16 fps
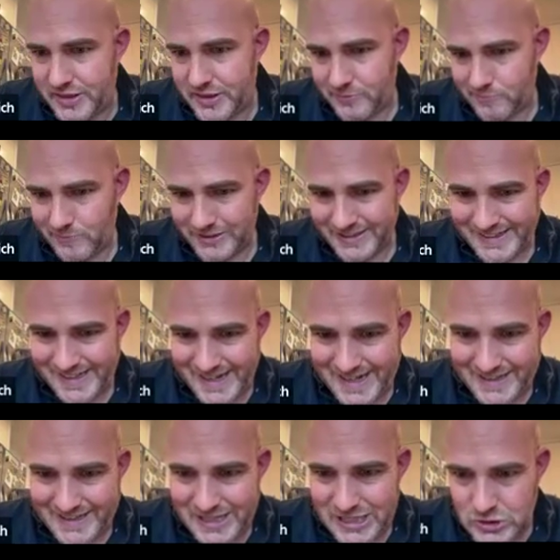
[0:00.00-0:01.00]
I really
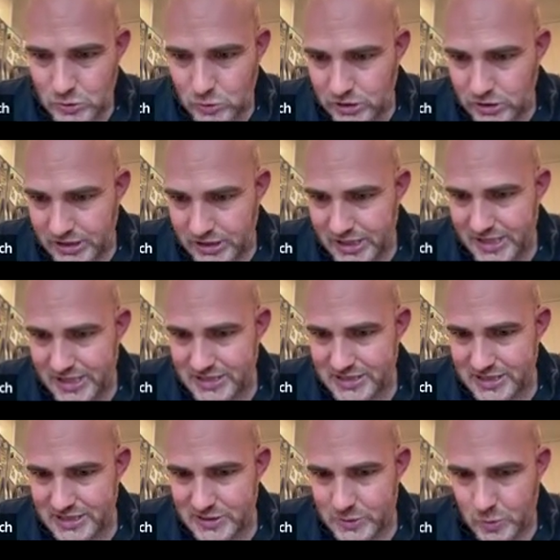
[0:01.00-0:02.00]
like that it's
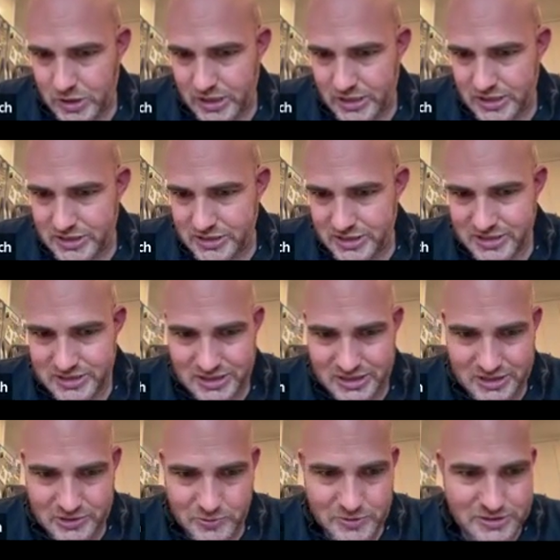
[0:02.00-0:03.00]
organized this way. So let's
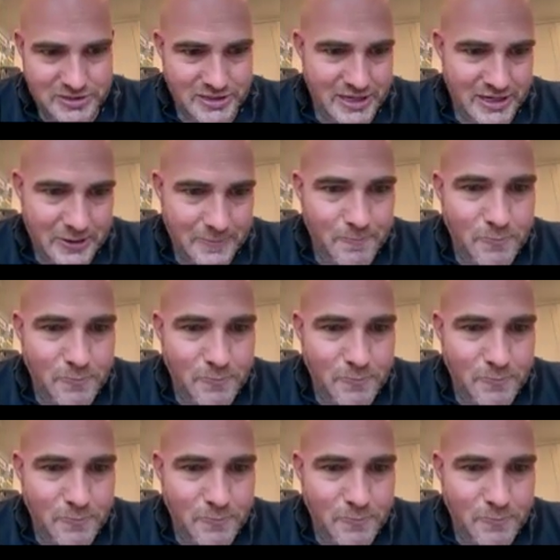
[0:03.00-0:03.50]
say there was, I don't